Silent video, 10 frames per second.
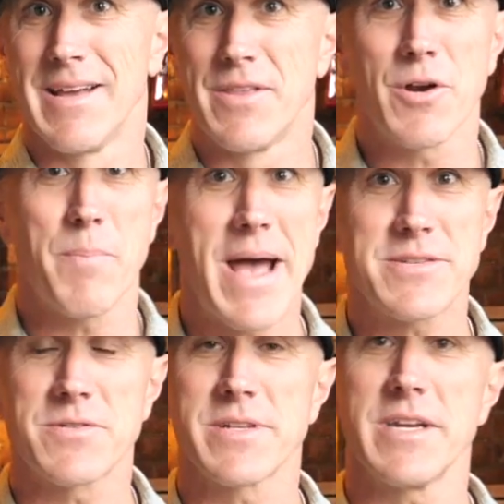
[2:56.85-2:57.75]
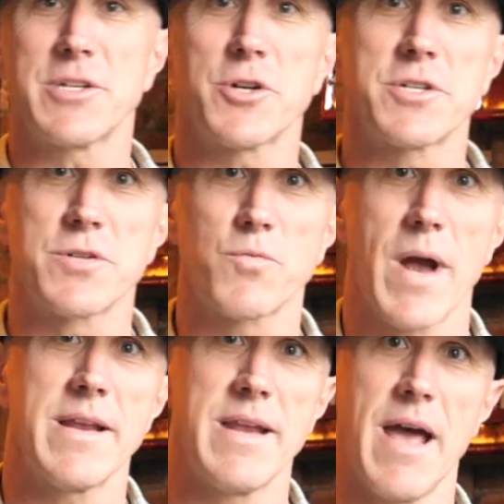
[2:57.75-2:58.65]
There are pastors leading churches
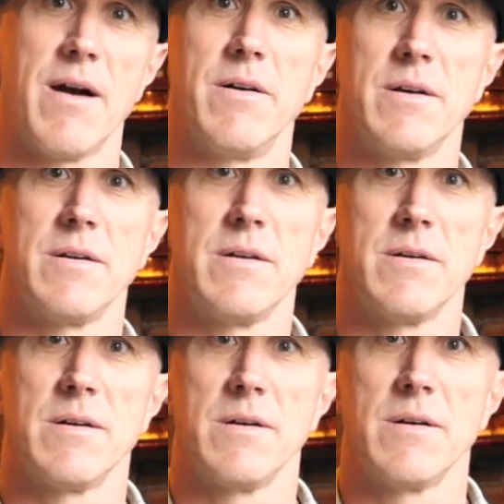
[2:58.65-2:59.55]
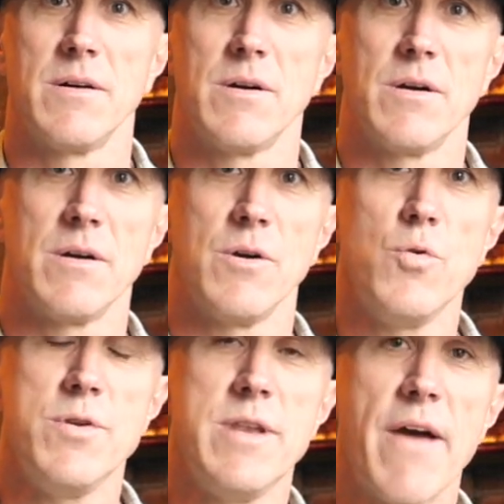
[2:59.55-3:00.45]
right now who
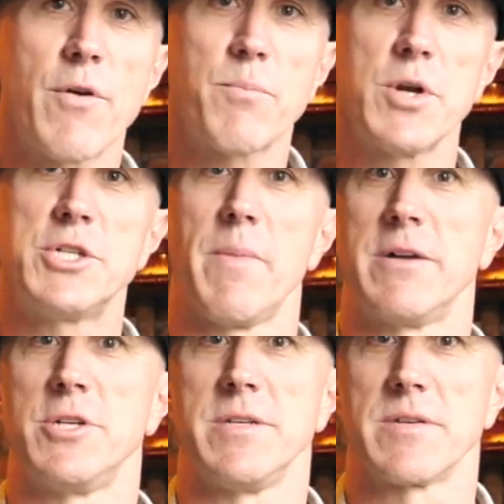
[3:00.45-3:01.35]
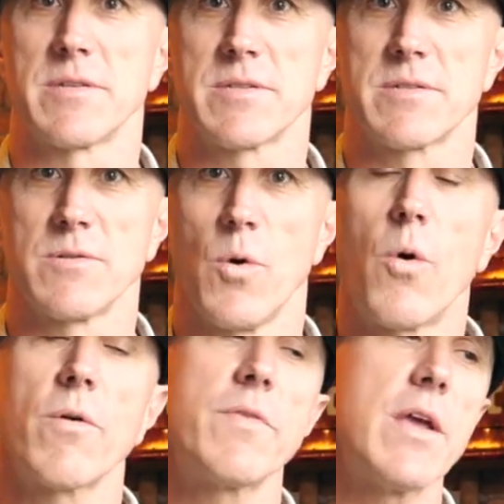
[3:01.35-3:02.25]
never preach about Jesus,
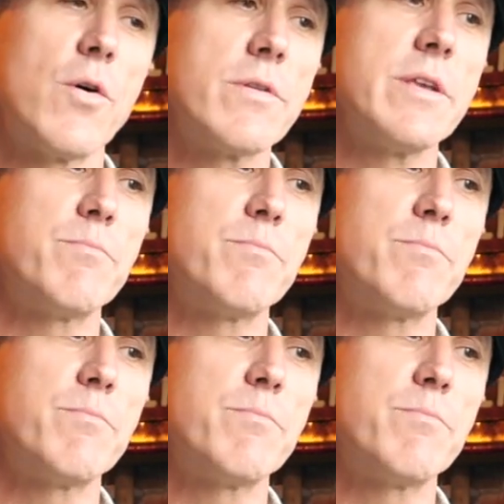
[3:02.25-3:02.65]
or they only